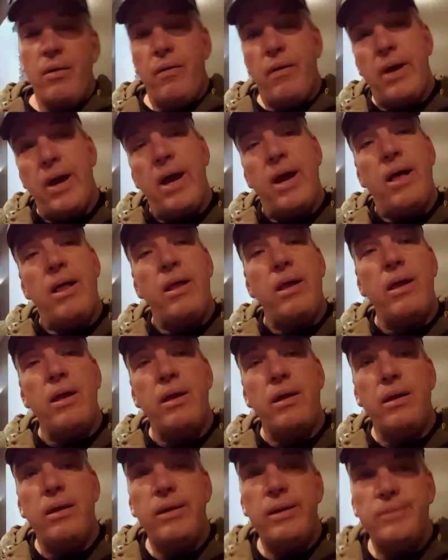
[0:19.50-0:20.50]
Well,
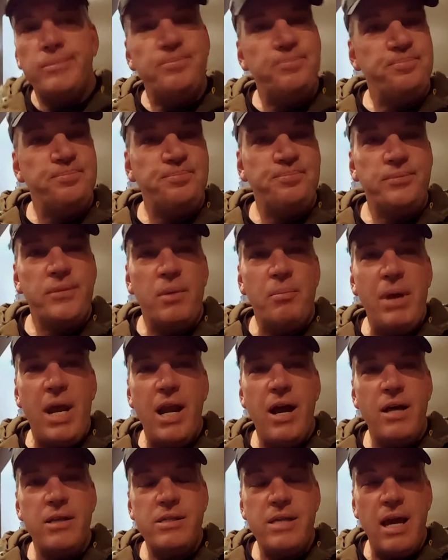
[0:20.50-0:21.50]
I may
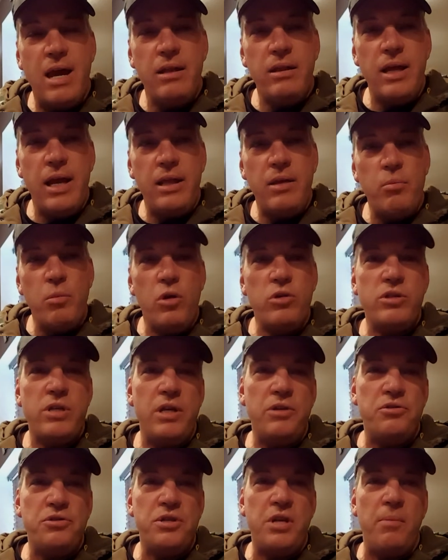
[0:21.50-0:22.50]
not sound like the most
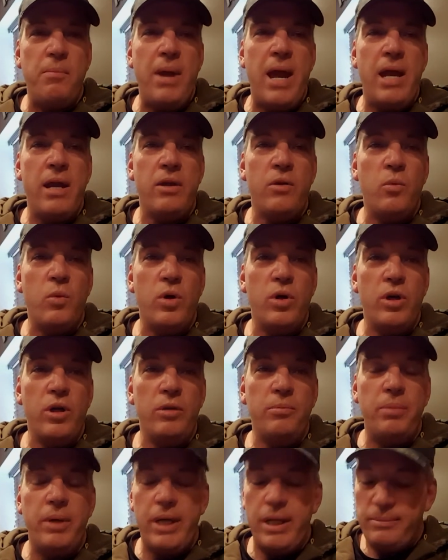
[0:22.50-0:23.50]
interesting man in the
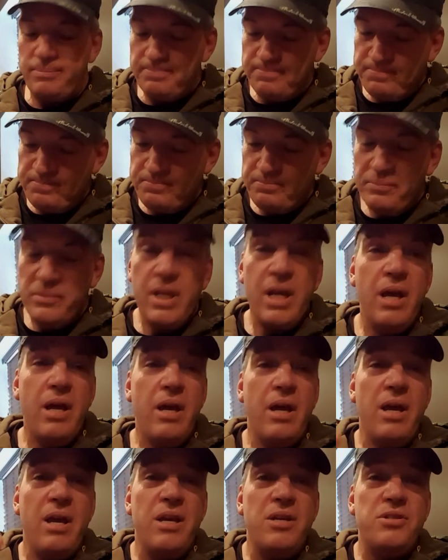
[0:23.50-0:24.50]
world, but
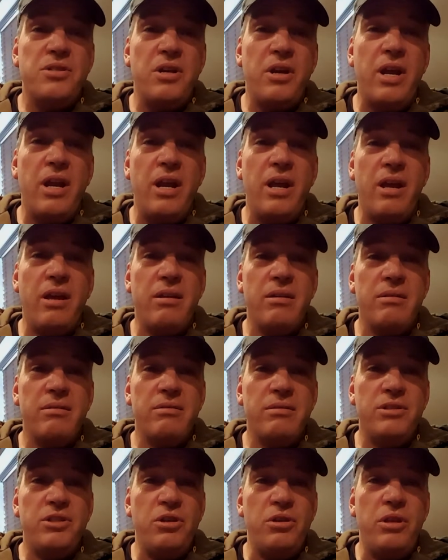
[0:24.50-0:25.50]
still gonna
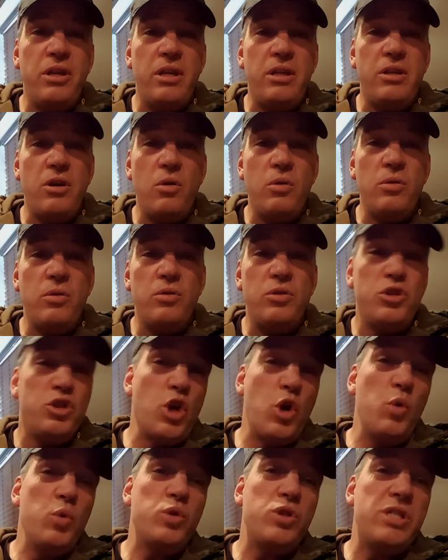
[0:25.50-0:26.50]
do the
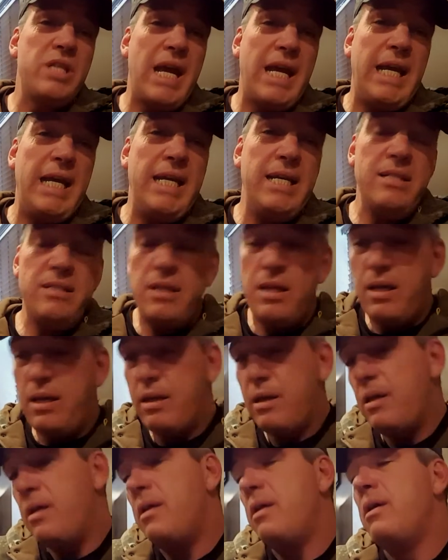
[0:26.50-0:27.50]
Dos Equis.
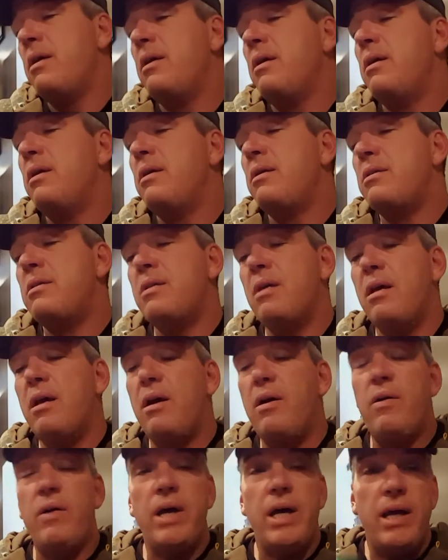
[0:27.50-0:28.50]

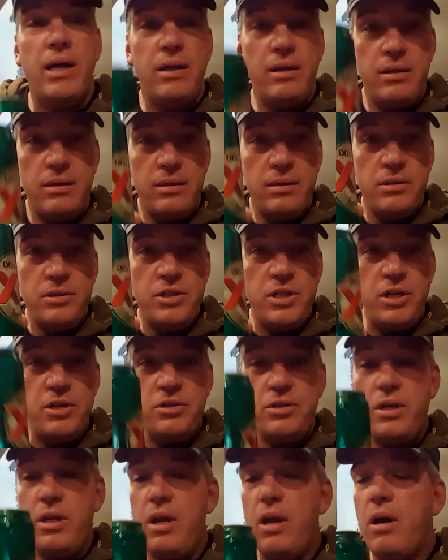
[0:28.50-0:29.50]
So,
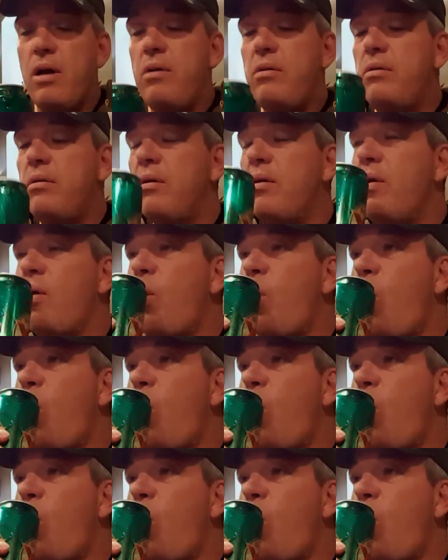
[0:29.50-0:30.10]
cheers to y'all.